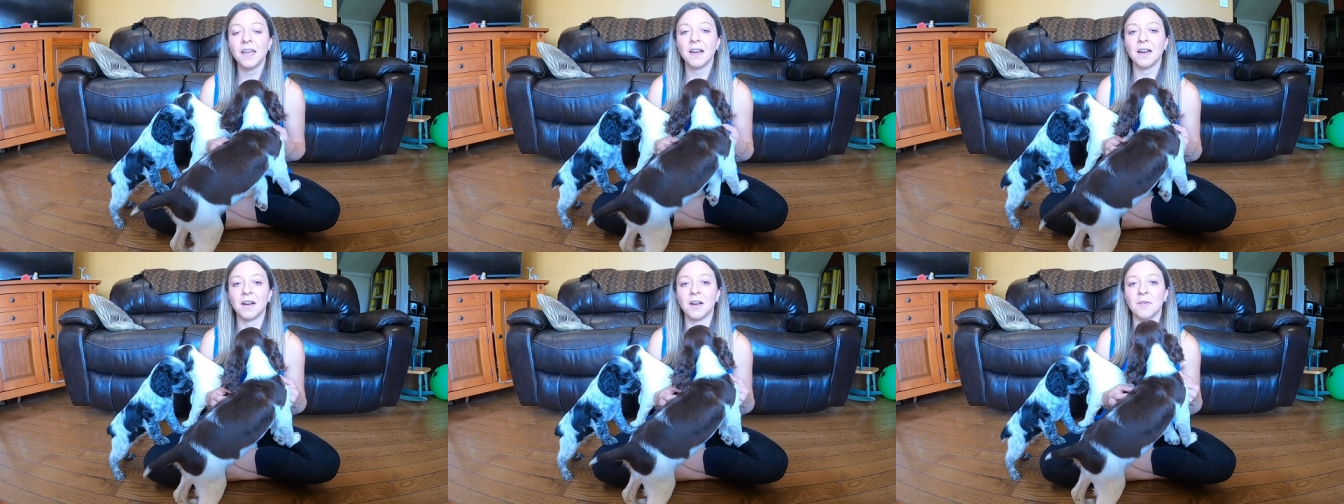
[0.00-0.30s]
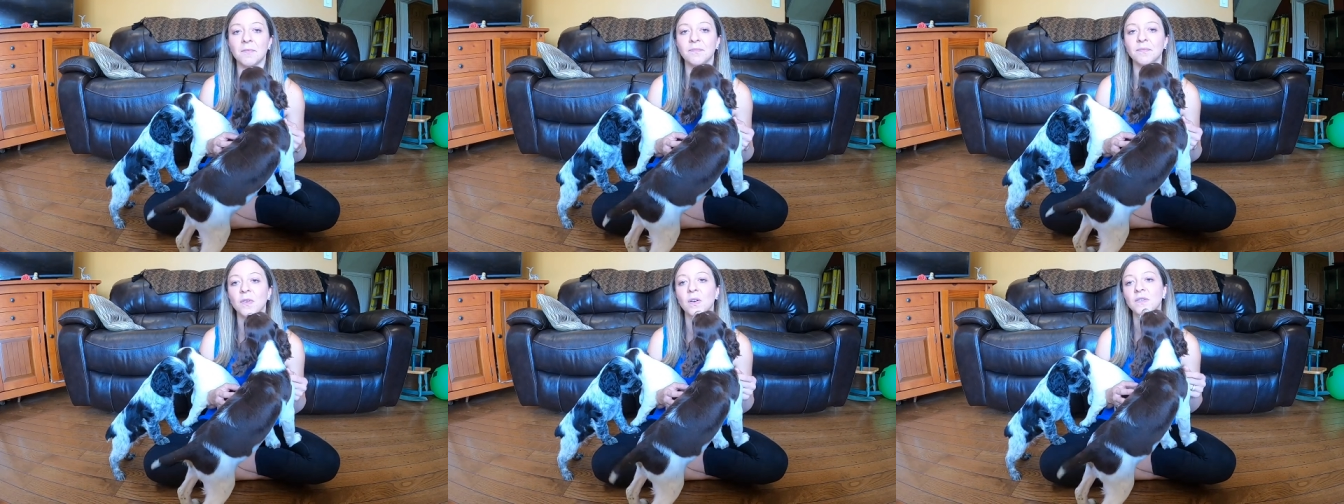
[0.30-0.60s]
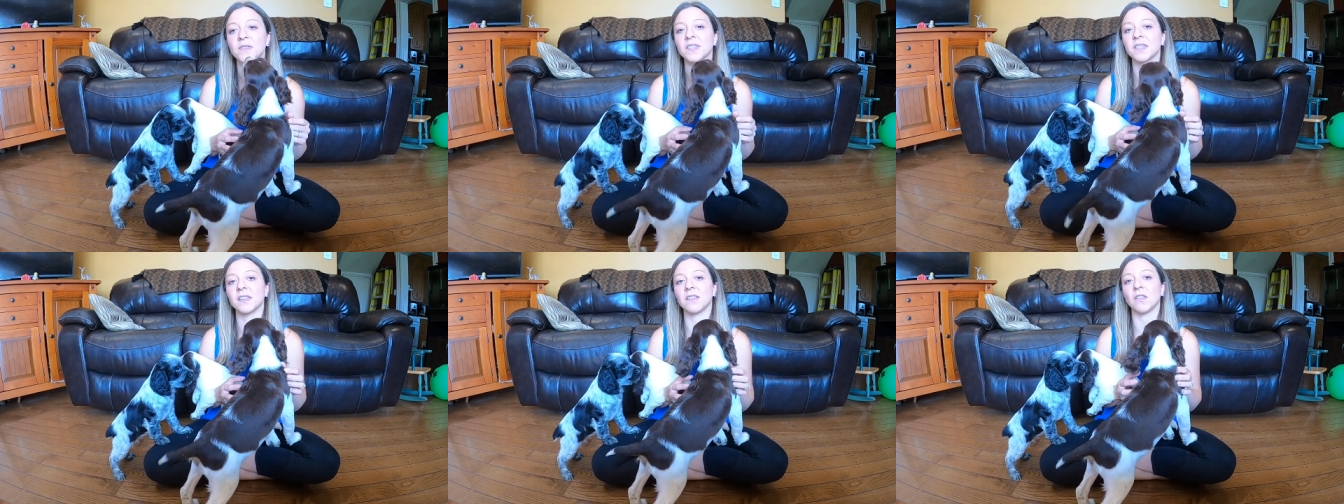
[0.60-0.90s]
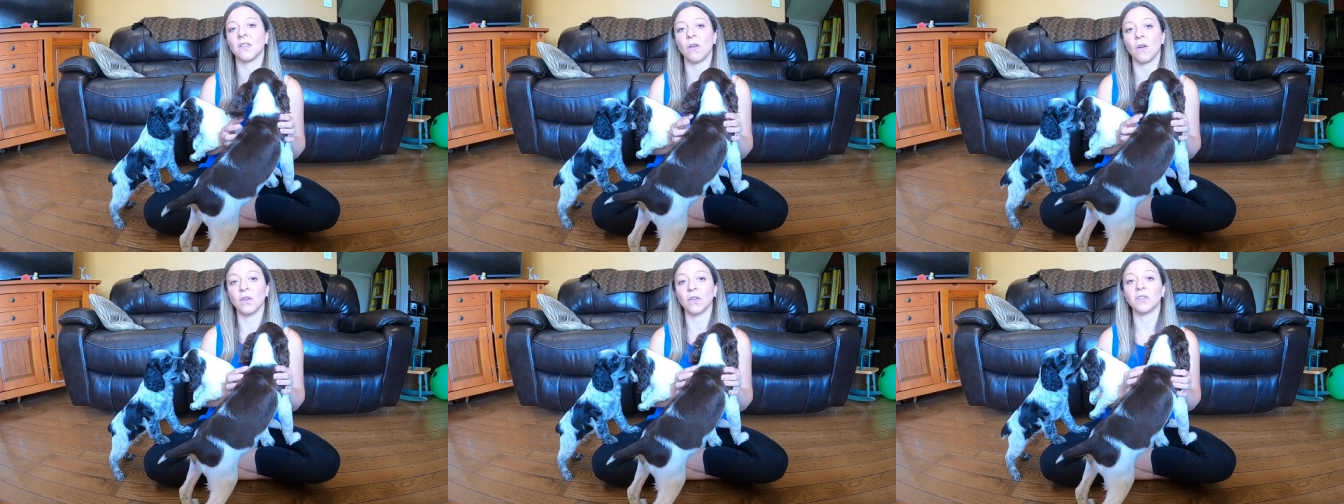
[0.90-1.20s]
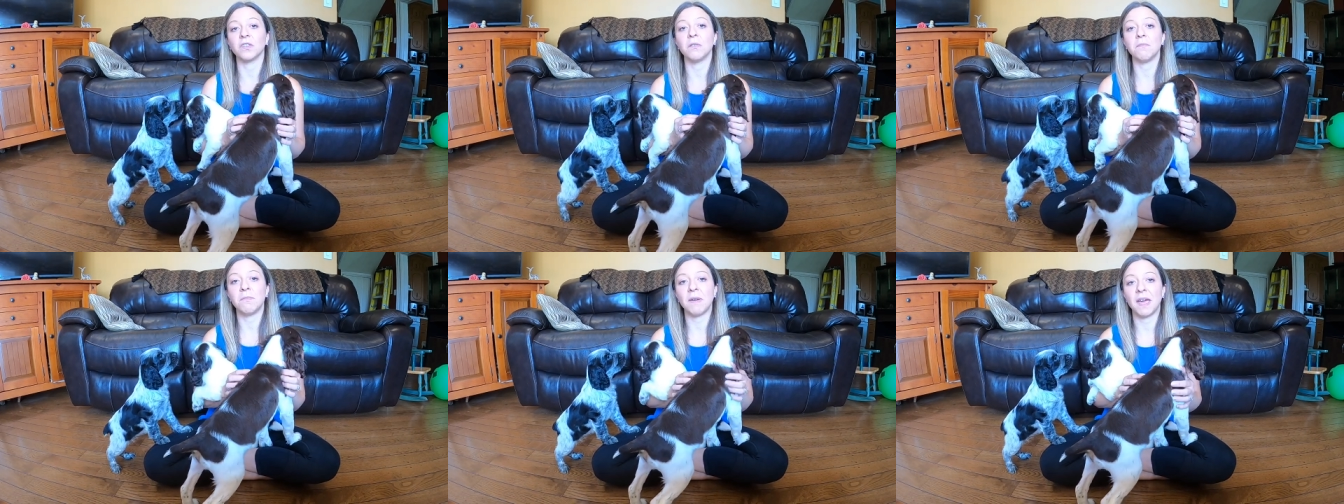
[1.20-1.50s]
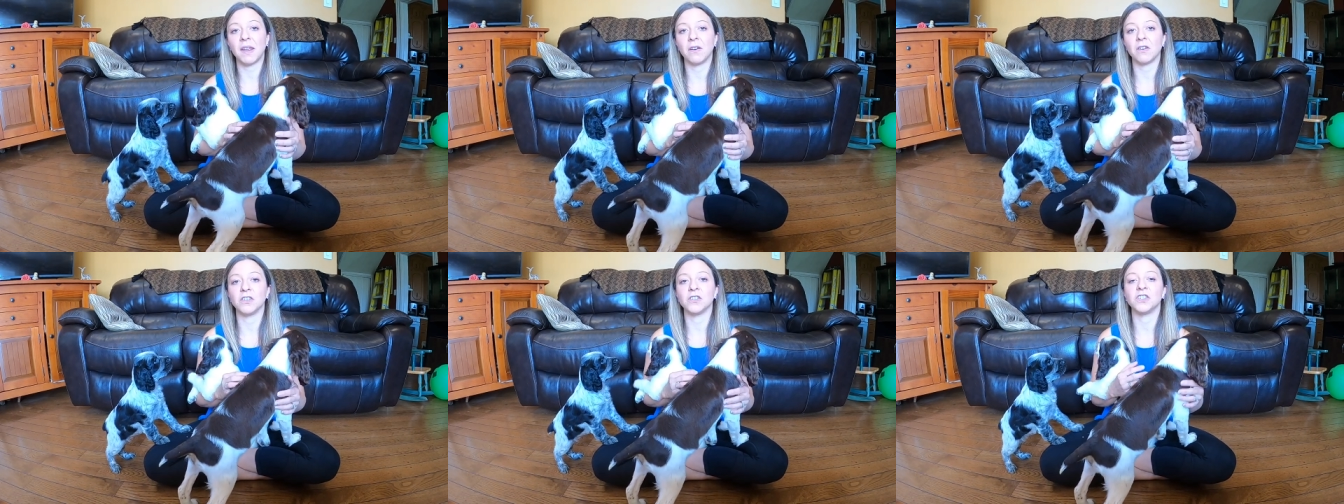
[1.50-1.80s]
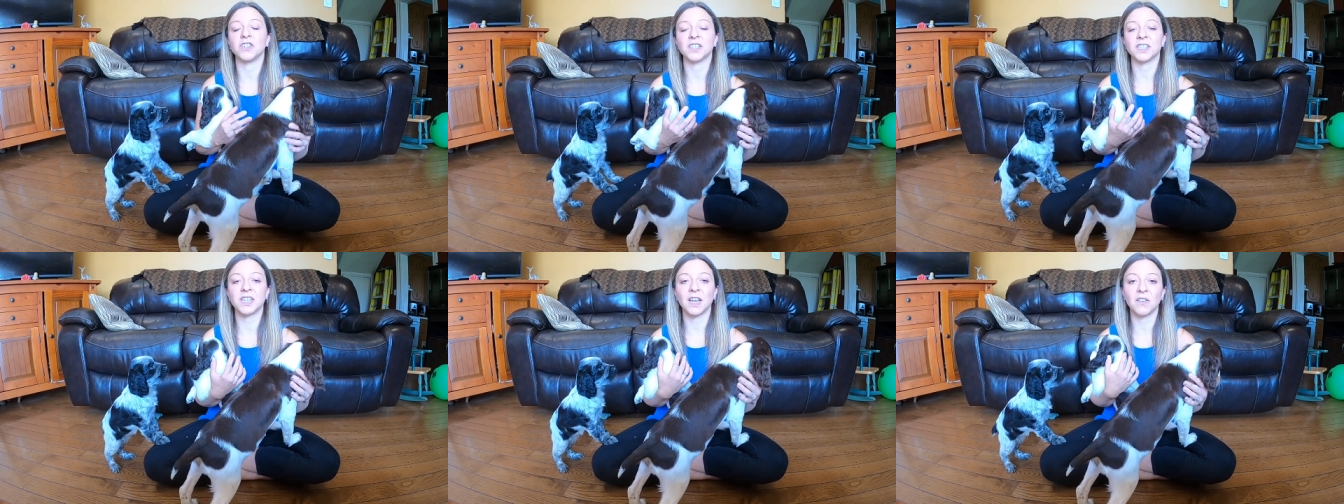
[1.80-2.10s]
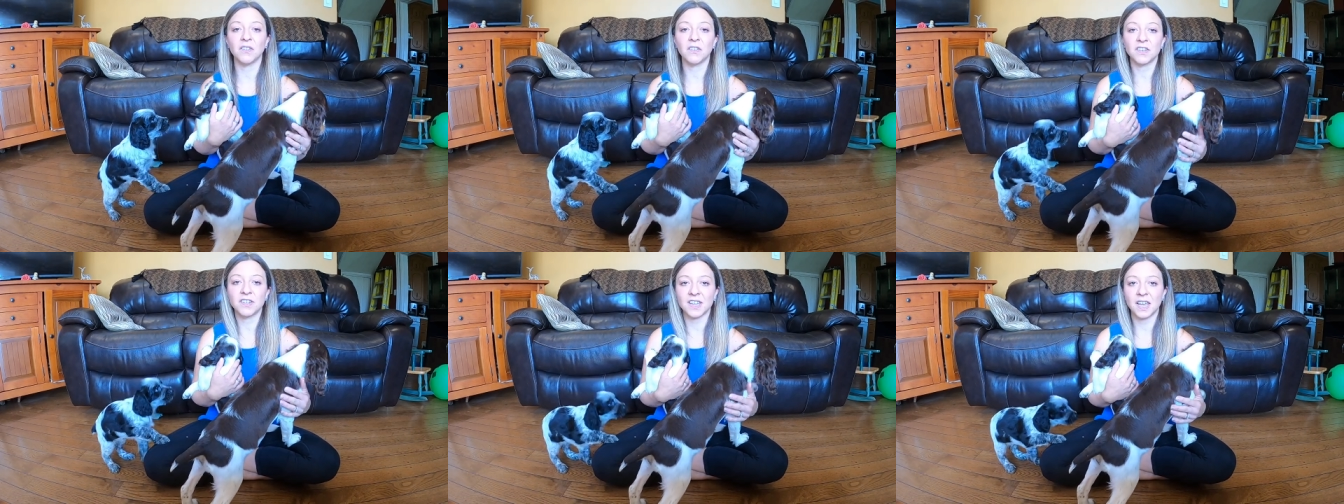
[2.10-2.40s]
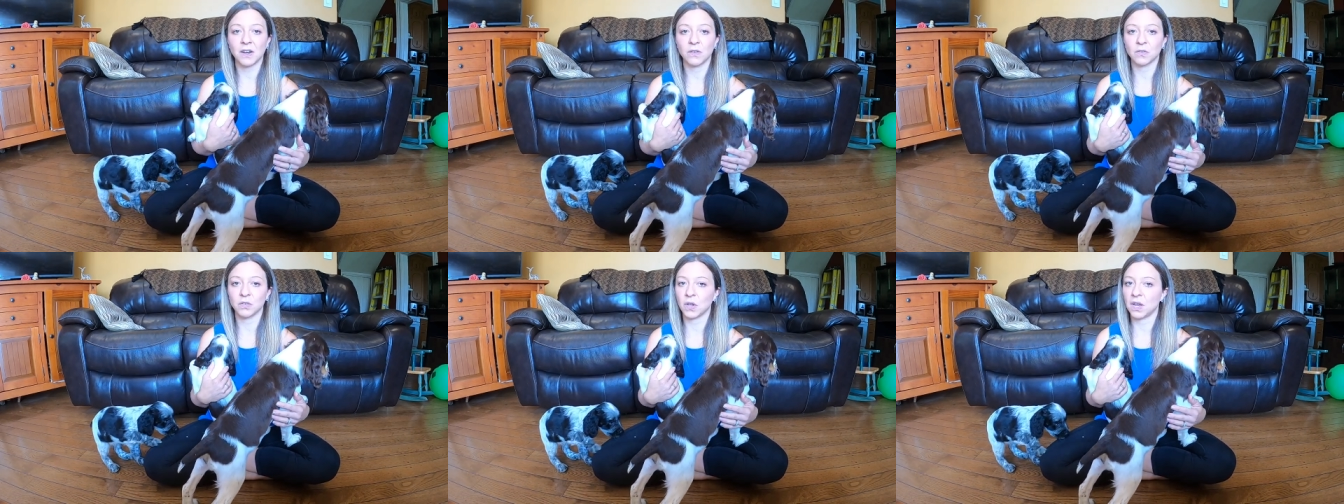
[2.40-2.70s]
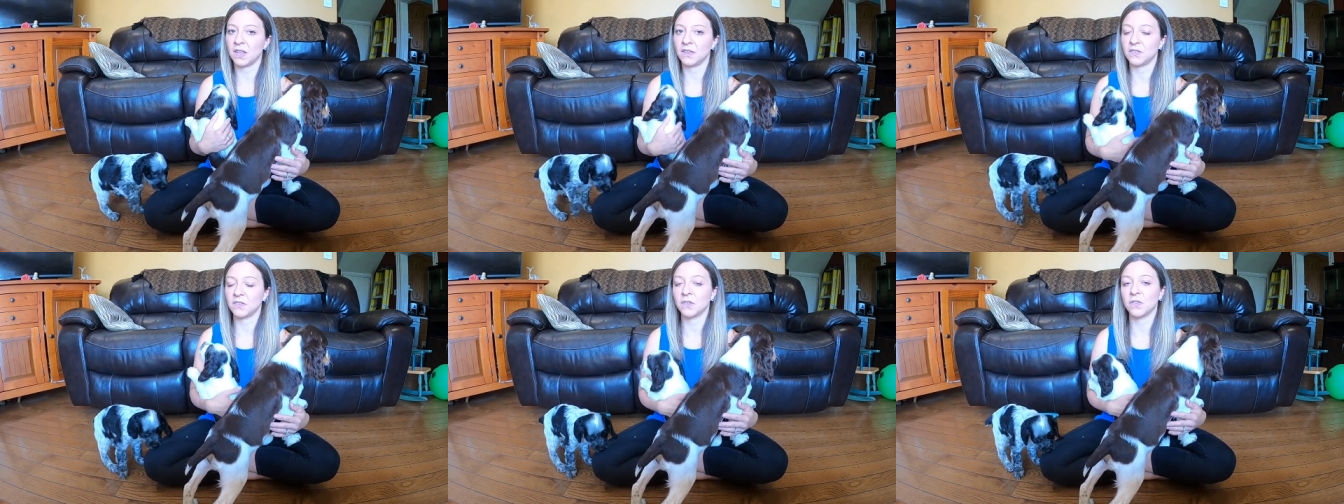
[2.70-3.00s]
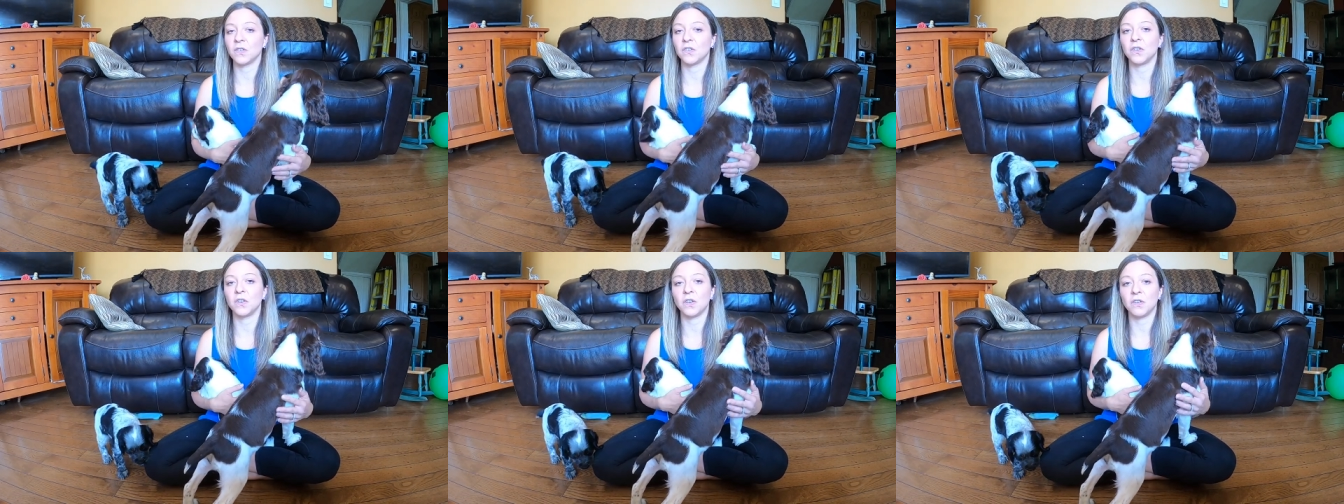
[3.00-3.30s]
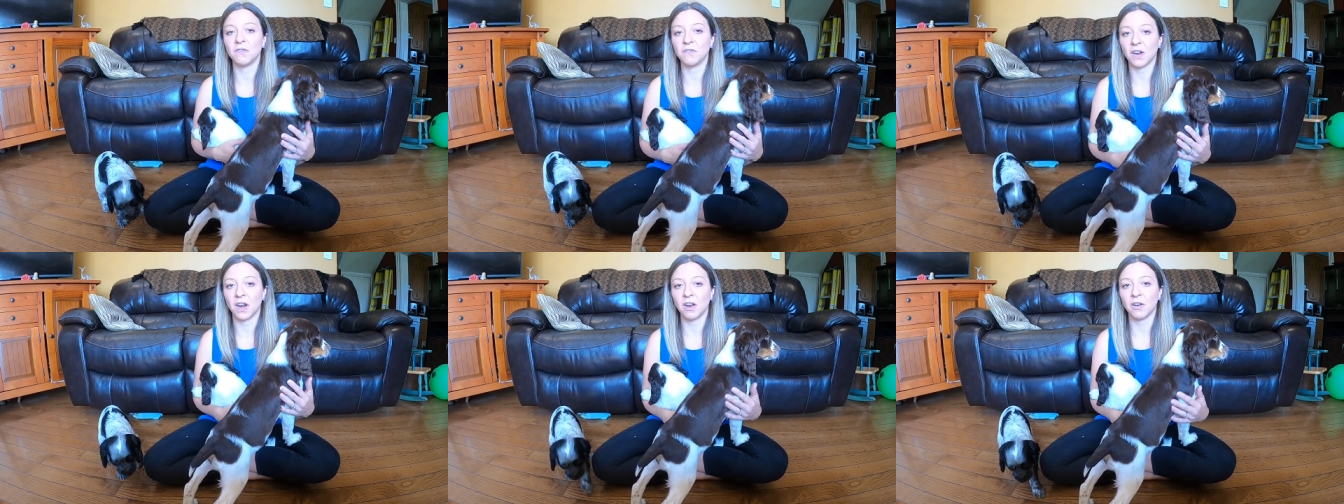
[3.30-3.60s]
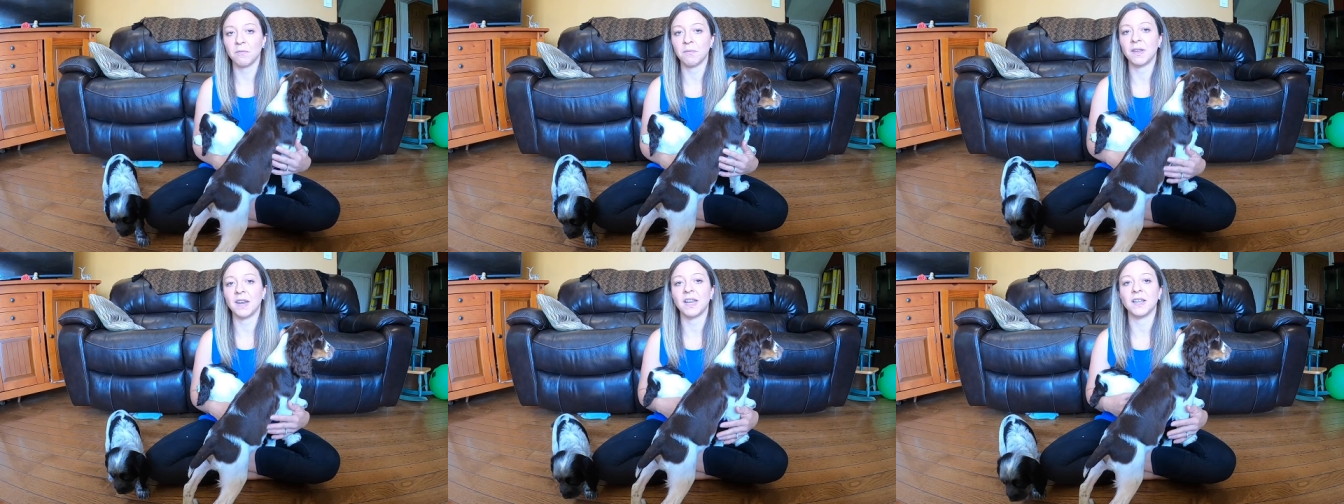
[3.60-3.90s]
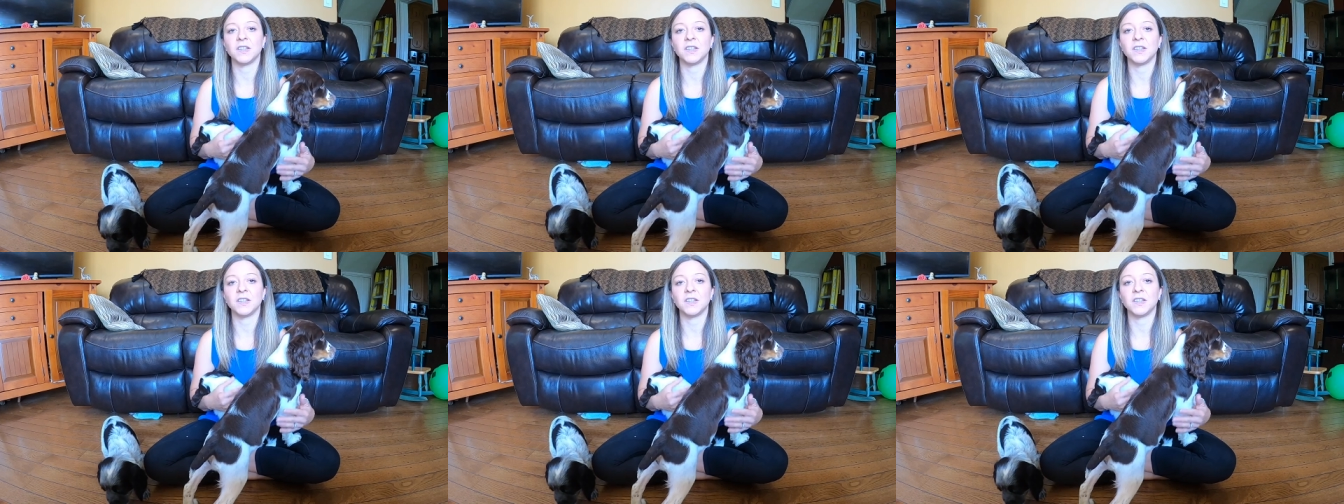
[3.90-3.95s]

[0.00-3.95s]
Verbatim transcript: Um, obviously, the longer the better, just till they're settled into their new environment,